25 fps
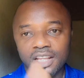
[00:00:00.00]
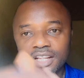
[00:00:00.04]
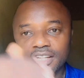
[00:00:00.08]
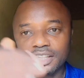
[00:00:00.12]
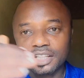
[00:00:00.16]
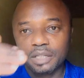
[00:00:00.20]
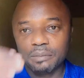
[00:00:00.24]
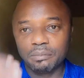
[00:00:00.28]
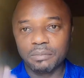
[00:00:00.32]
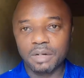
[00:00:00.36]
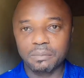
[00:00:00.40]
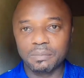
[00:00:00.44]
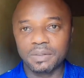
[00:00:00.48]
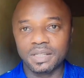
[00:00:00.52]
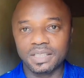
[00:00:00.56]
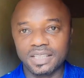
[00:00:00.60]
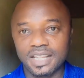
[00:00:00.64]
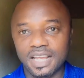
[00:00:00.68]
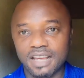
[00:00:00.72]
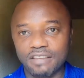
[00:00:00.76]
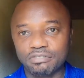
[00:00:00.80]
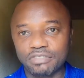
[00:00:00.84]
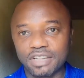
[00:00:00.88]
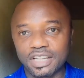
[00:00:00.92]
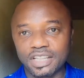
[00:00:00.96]
The moment
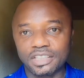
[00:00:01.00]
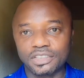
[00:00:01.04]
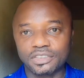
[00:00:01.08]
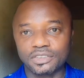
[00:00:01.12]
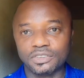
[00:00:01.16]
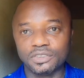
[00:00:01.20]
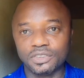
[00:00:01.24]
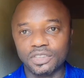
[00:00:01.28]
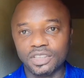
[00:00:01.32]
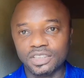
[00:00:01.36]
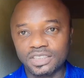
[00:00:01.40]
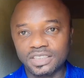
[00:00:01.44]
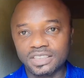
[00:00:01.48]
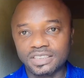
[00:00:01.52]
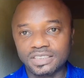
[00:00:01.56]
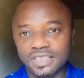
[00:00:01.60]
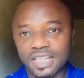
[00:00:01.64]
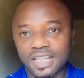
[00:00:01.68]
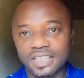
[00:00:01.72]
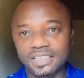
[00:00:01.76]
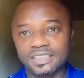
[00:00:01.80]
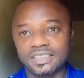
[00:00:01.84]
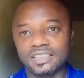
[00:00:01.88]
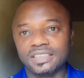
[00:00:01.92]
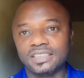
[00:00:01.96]
that vehicle notices
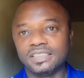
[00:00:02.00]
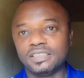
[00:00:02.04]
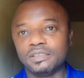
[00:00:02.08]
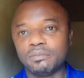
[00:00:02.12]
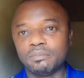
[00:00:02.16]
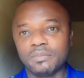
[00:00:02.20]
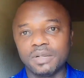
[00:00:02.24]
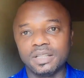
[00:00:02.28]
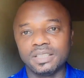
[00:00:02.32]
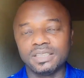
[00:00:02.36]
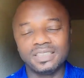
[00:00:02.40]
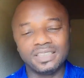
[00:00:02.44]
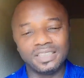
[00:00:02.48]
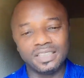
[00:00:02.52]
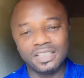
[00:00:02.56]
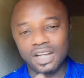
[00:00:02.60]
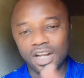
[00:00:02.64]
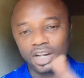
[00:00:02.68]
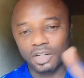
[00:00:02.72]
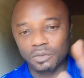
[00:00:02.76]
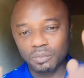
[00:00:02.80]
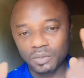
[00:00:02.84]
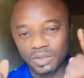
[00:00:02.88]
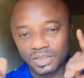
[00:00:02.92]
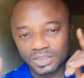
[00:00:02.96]
that thing,
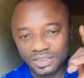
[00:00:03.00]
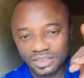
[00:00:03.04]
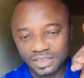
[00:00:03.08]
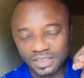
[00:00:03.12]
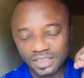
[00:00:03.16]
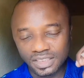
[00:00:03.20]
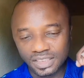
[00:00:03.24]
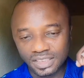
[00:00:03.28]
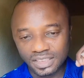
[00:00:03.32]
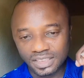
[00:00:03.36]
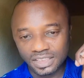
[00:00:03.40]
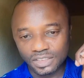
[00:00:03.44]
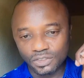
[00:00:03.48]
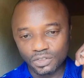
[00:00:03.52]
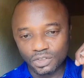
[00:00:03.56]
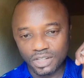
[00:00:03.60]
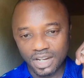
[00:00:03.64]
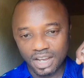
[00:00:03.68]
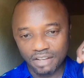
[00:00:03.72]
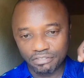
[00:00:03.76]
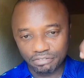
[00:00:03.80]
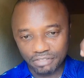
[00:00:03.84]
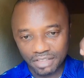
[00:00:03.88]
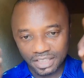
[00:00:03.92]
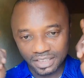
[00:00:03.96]
the thing will
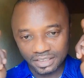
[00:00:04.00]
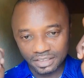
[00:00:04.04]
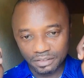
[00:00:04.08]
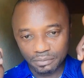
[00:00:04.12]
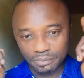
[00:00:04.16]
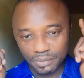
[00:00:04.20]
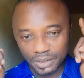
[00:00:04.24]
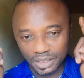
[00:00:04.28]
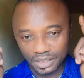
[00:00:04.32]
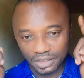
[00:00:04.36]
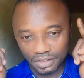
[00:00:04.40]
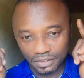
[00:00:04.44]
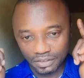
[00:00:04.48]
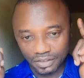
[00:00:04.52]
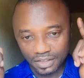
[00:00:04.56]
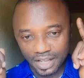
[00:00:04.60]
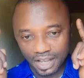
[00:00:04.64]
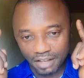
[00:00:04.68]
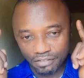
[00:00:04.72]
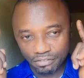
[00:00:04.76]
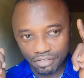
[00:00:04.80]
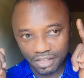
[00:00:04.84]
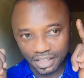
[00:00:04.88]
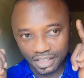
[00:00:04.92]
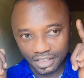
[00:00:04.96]
affect the brain of
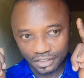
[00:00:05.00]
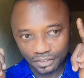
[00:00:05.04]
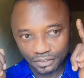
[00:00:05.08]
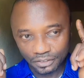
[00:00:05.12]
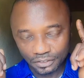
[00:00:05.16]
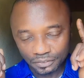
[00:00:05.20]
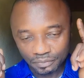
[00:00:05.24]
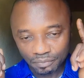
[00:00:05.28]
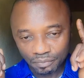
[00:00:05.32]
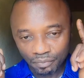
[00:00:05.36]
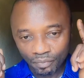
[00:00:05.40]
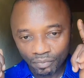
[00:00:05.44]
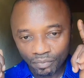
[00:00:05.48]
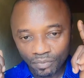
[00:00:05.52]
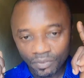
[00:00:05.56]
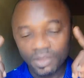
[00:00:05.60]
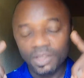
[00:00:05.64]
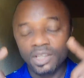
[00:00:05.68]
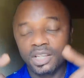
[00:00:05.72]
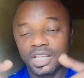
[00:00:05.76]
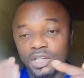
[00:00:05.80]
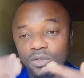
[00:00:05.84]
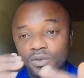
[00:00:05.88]
that vehicle. He